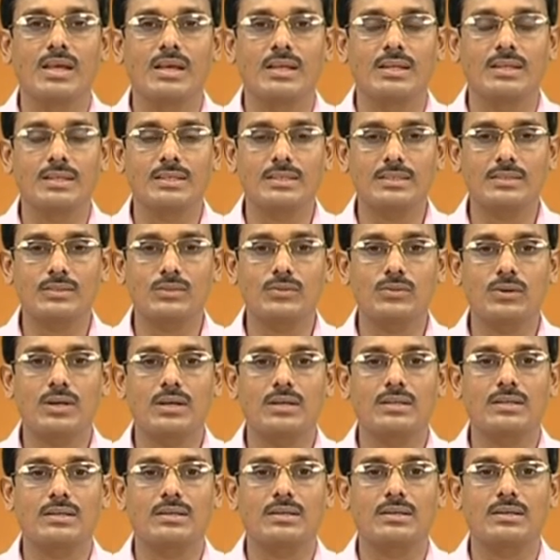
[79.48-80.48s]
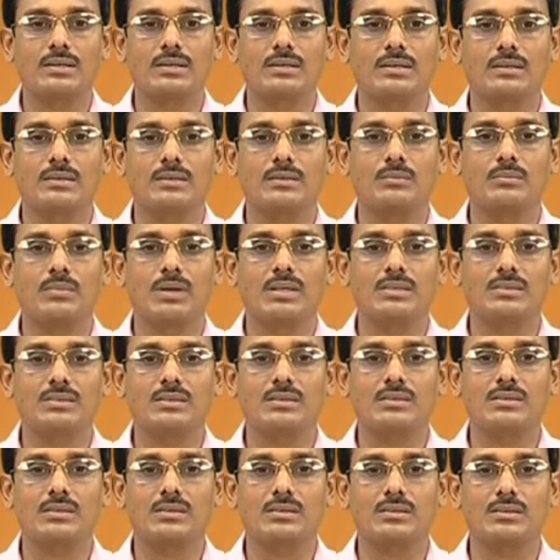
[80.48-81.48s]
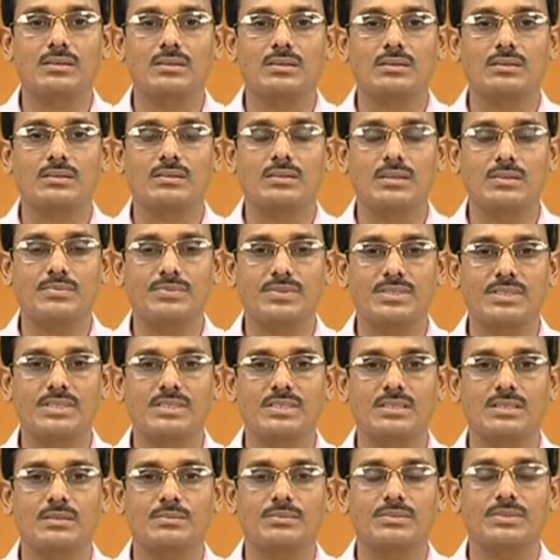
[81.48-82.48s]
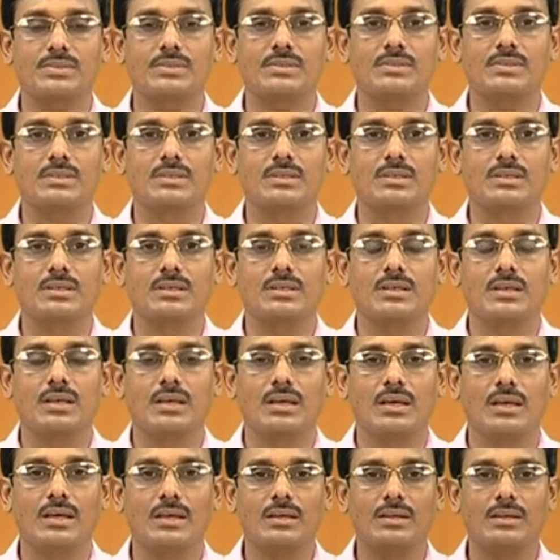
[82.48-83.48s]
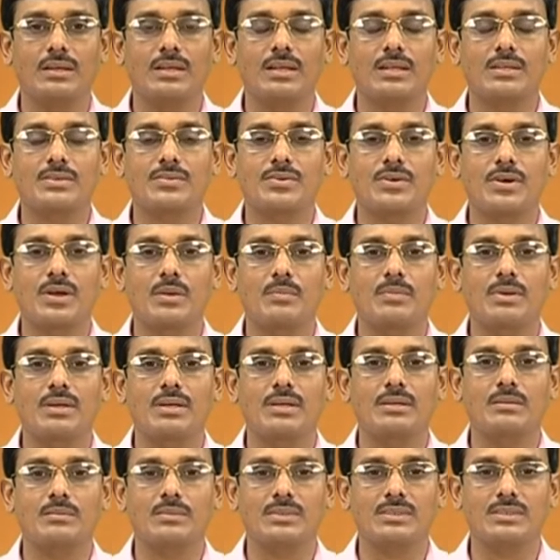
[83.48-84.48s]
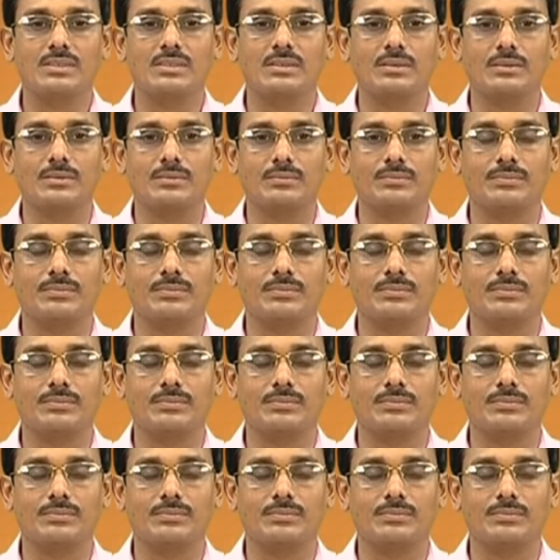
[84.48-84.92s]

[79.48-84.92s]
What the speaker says: Let us look at the major subsystems in electrochemical machining.